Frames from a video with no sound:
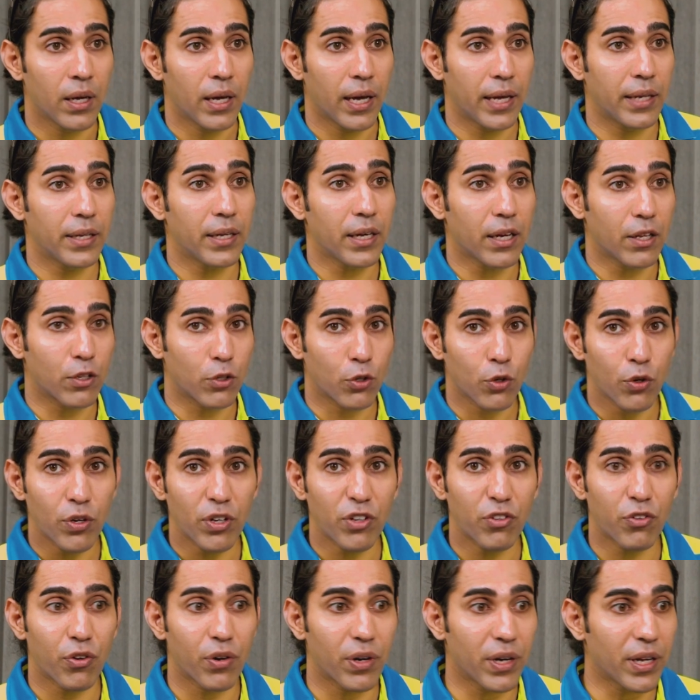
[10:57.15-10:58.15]
and
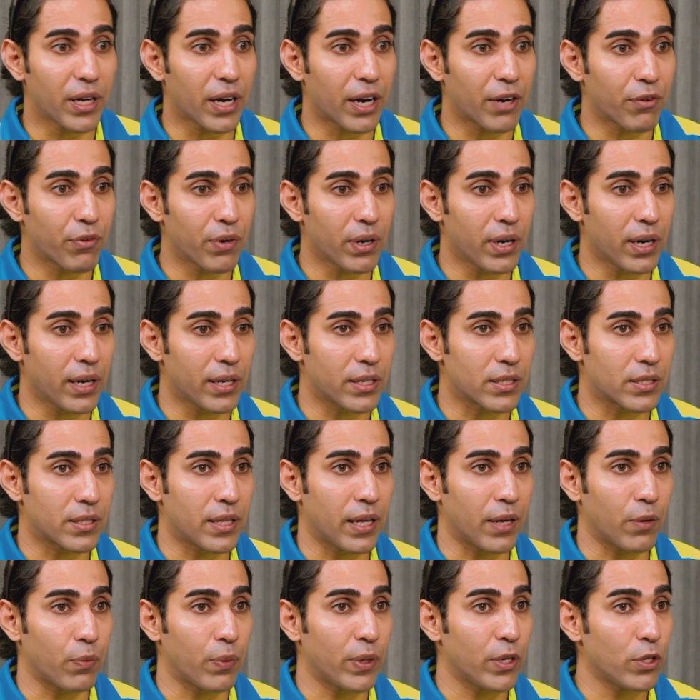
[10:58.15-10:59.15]
during training I realized
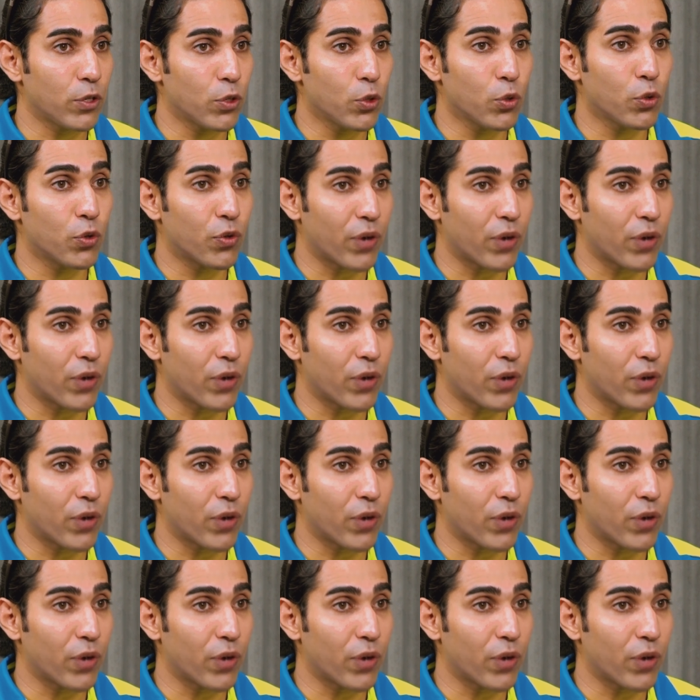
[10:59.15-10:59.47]
that when you do